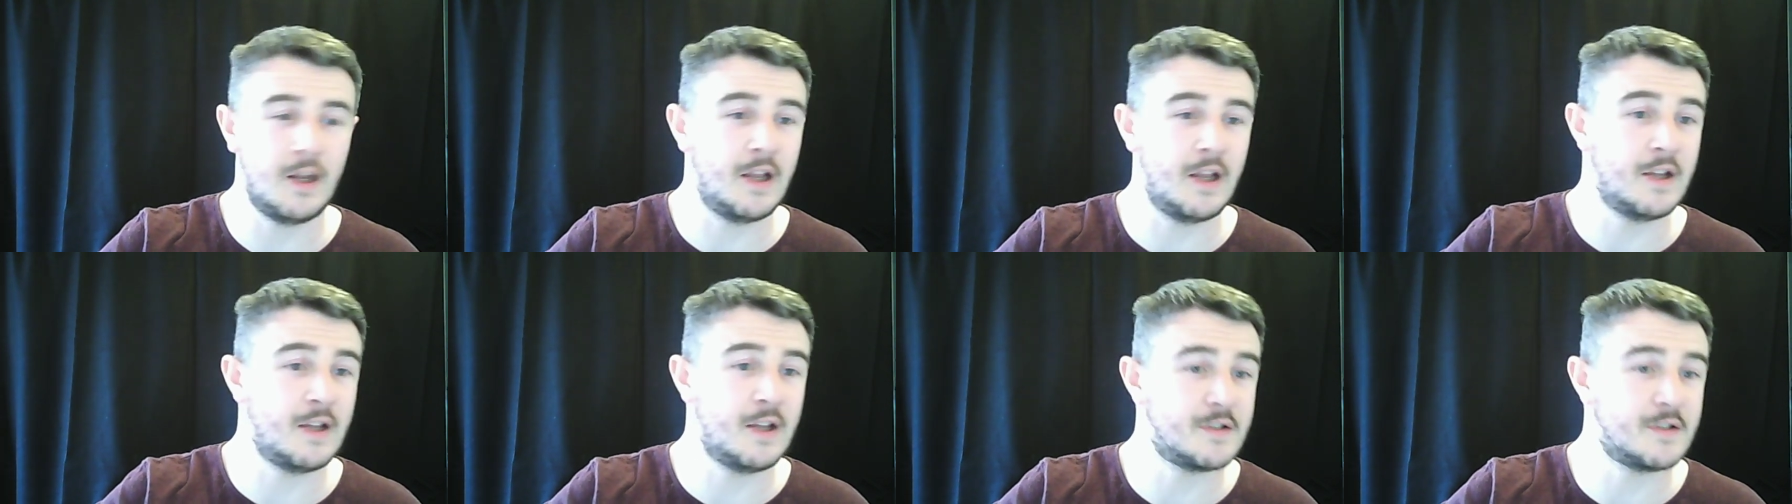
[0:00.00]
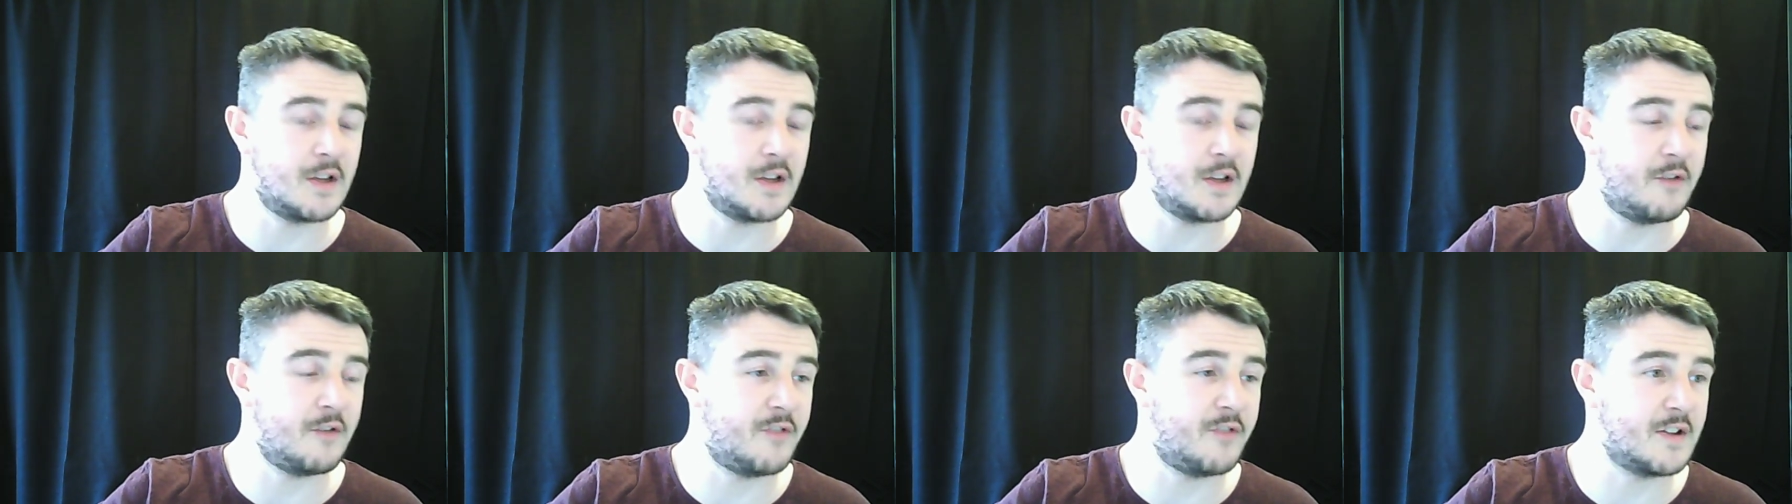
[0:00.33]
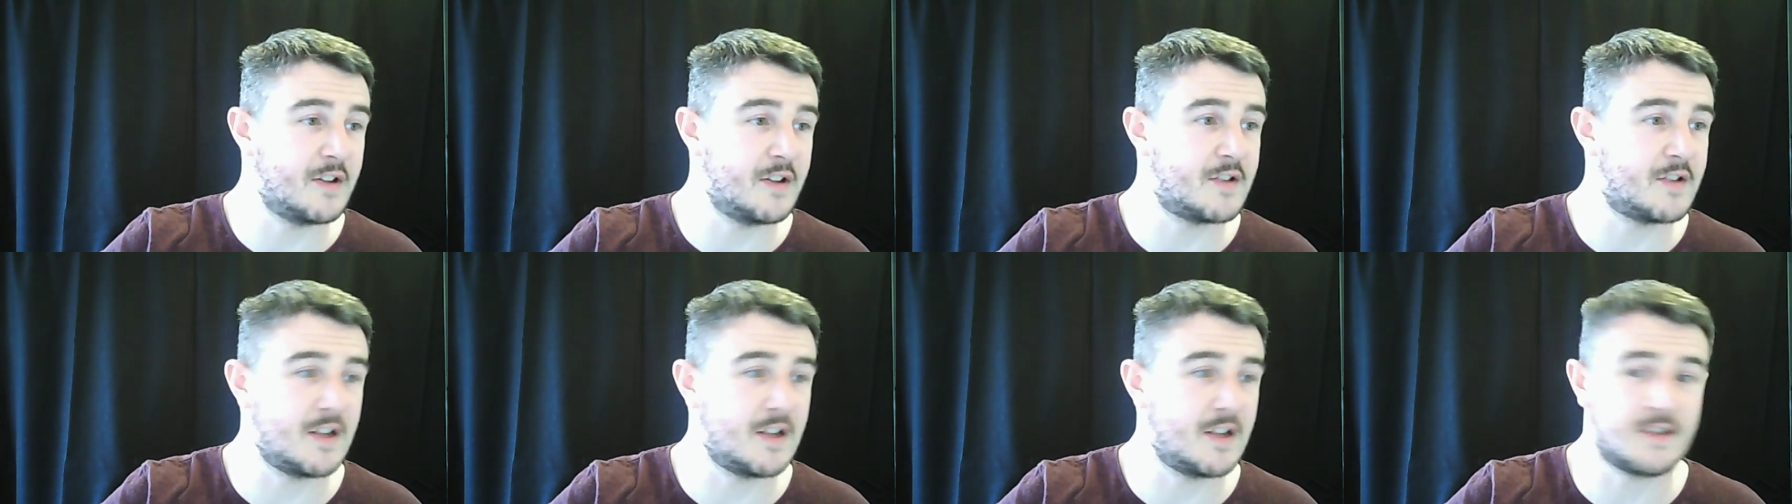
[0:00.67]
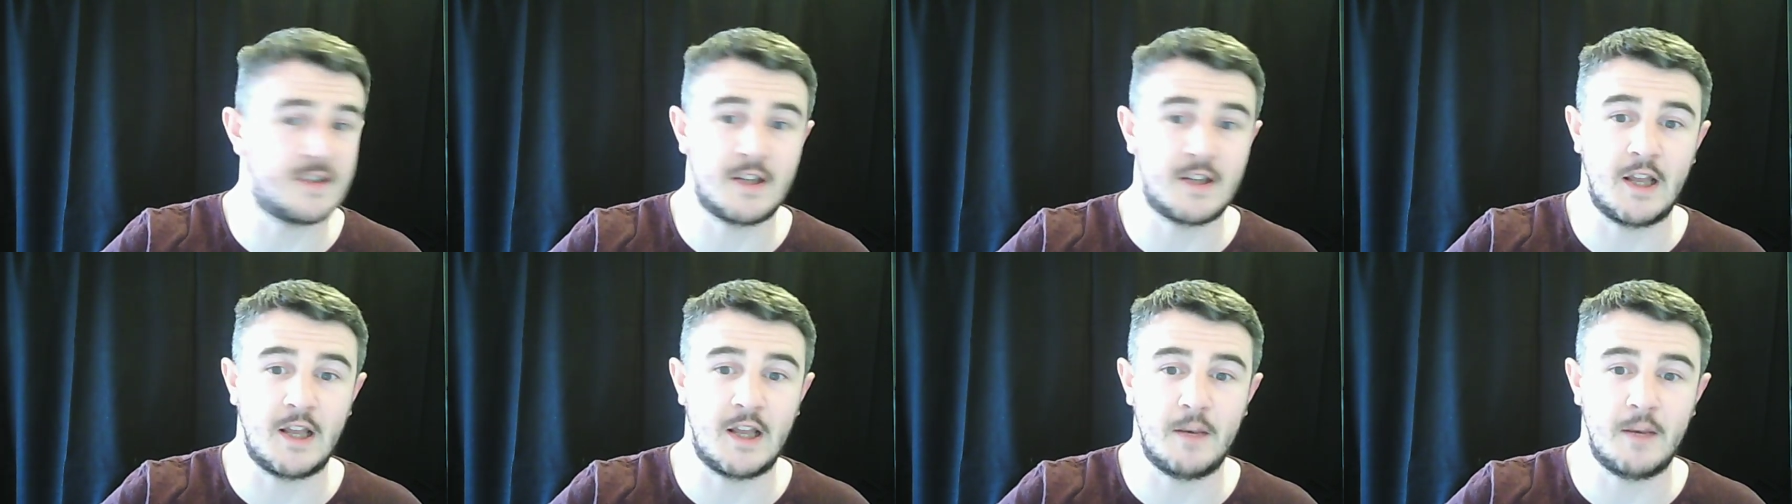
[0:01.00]
is a
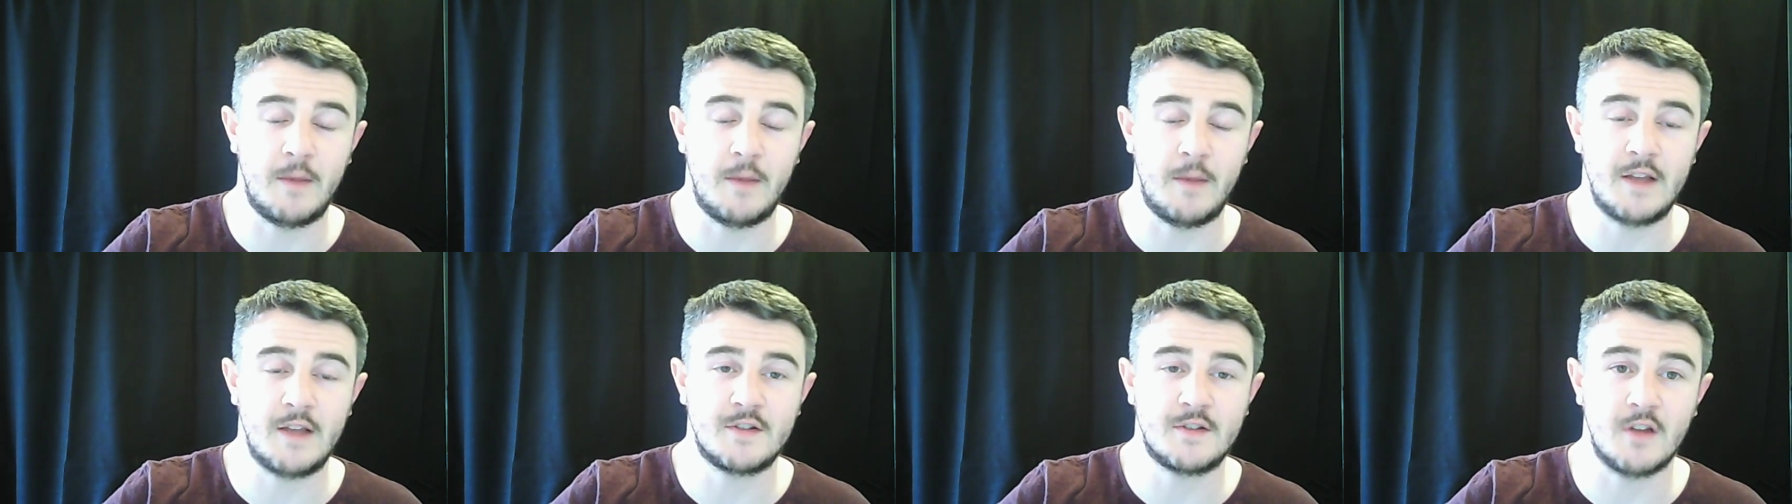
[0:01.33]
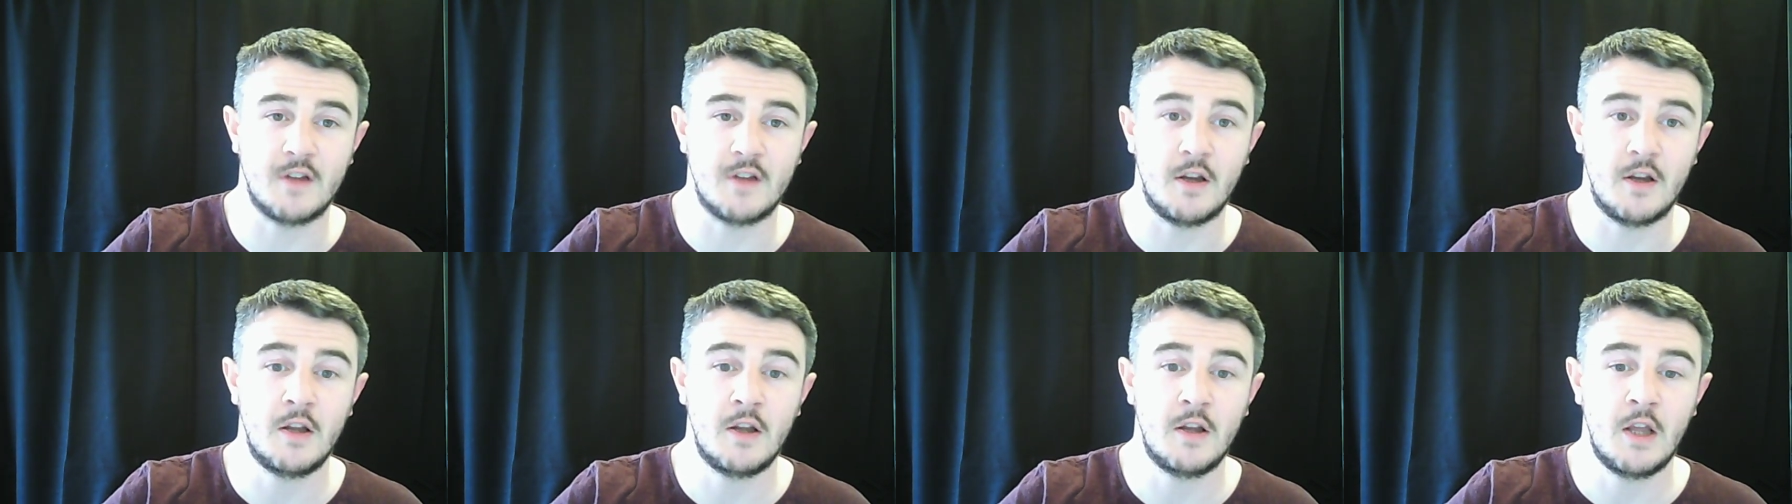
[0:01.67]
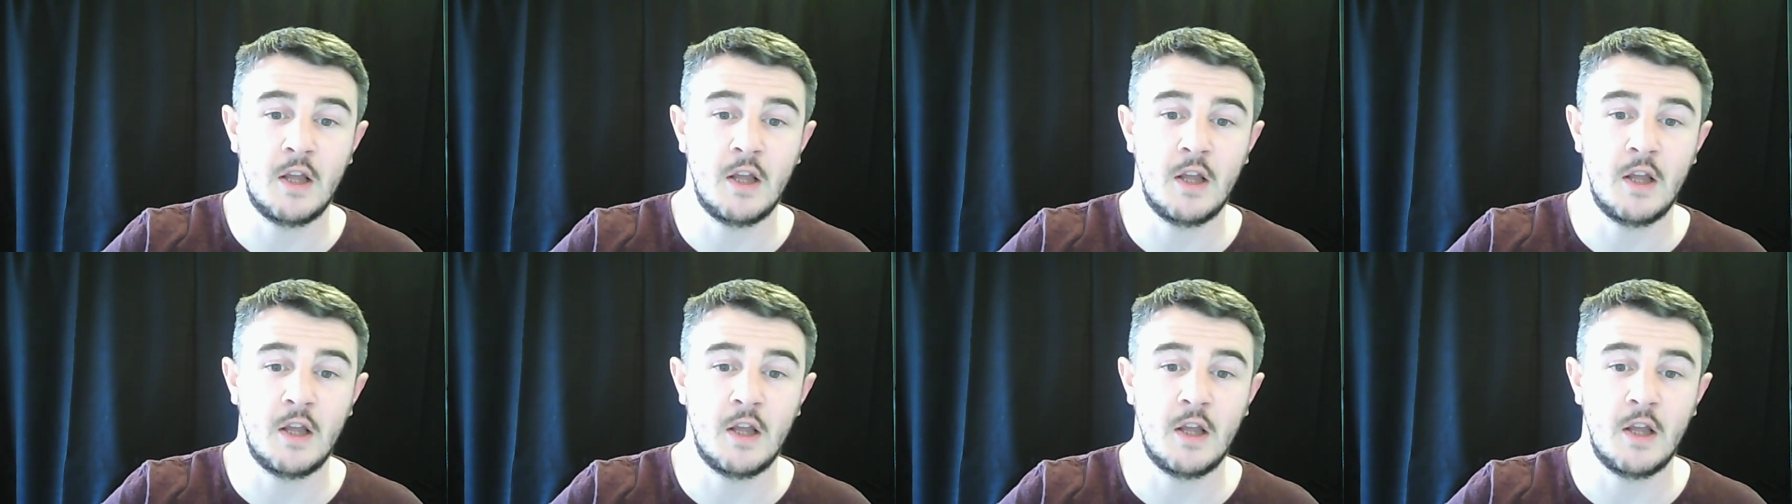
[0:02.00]
fantastic animator